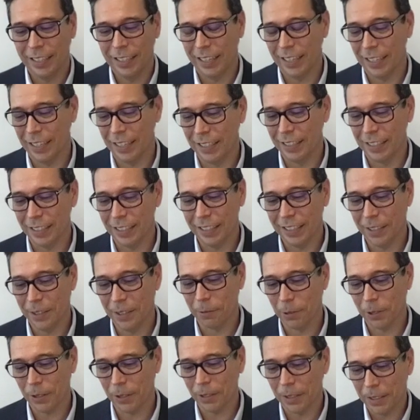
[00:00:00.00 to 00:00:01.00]
and you know
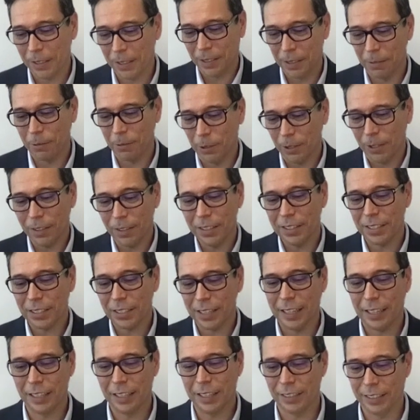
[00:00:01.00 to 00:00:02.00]
we're we're all this
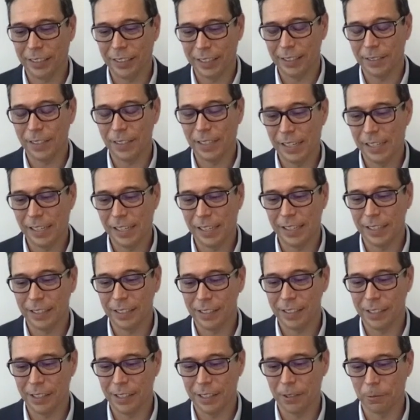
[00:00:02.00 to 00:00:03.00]
kind of led
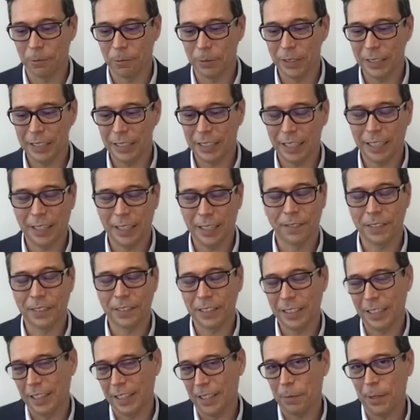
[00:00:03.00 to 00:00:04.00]
is you know really kind of
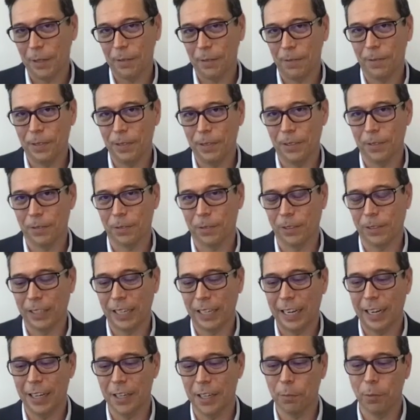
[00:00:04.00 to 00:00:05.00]
getting my feel for
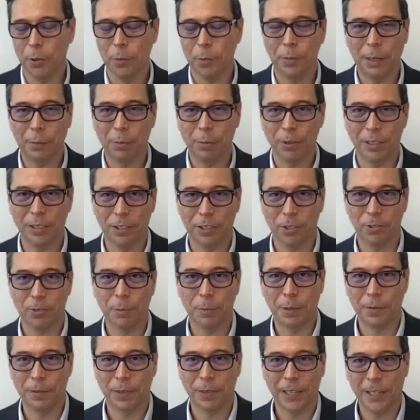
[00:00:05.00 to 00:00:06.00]
how to put people in
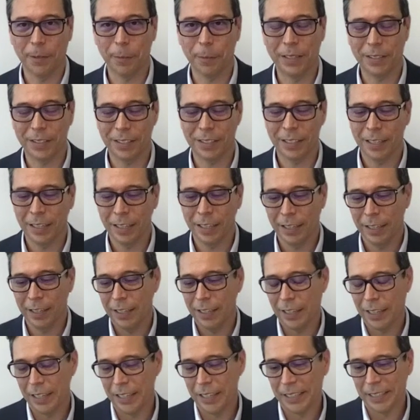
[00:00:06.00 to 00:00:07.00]
extreme environments
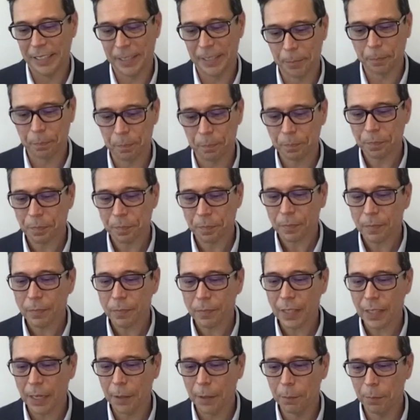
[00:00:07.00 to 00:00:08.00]
um,
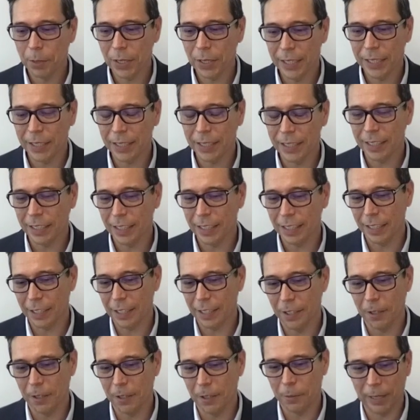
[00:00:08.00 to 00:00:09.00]
but you
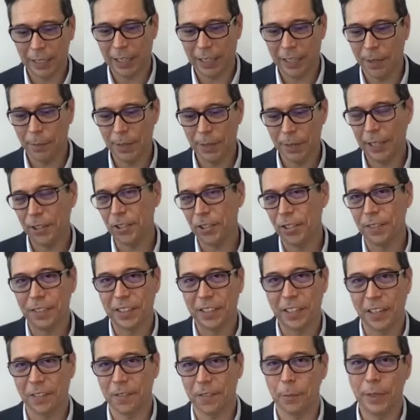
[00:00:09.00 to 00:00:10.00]
know my combination of
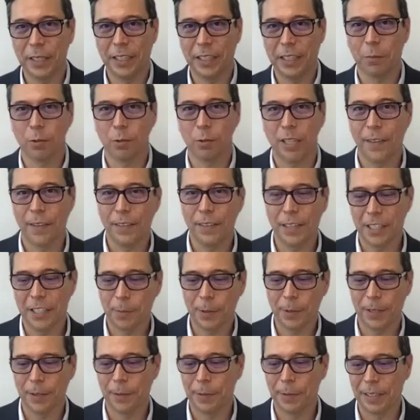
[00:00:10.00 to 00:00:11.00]
government and private
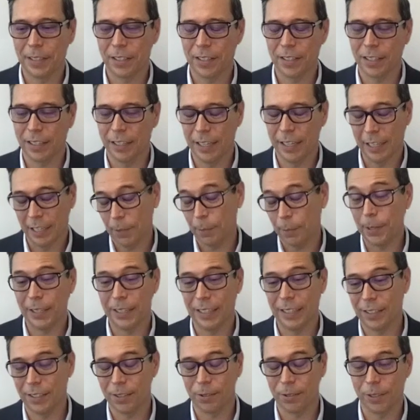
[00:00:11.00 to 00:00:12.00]
experiments
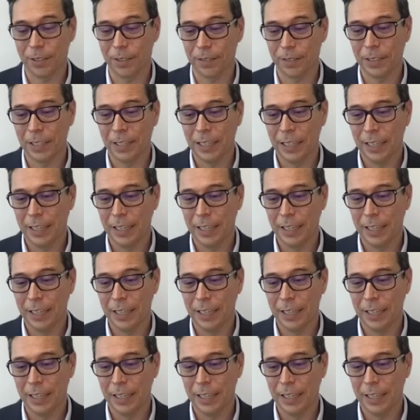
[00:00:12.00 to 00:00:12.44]
experience sort of